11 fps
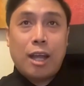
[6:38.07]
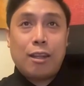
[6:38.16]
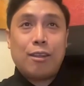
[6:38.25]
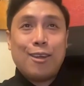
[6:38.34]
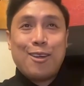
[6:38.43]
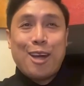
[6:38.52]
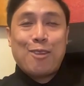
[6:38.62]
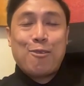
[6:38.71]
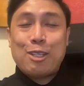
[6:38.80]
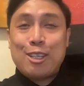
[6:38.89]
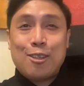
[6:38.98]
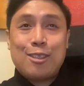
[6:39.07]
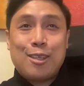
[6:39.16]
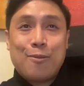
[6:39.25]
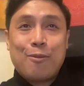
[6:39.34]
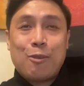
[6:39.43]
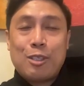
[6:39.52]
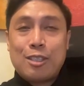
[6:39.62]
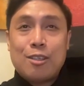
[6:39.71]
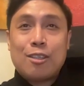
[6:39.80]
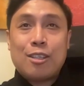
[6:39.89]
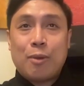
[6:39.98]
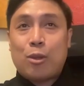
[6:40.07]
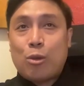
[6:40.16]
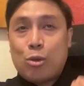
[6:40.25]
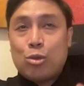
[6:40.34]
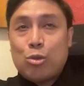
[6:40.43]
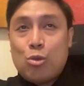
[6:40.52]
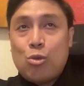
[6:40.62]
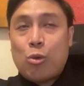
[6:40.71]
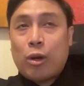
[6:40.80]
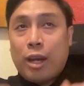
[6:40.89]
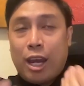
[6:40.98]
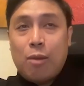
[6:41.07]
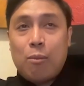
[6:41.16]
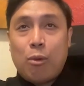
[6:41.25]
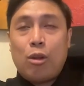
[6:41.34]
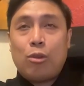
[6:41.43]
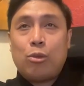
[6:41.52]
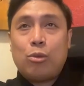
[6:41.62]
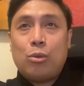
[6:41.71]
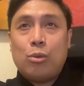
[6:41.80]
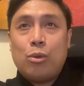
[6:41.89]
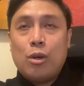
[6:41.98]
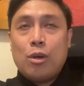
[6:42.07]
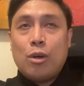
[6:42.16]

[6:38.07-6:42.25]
And what's interesting about those who were able to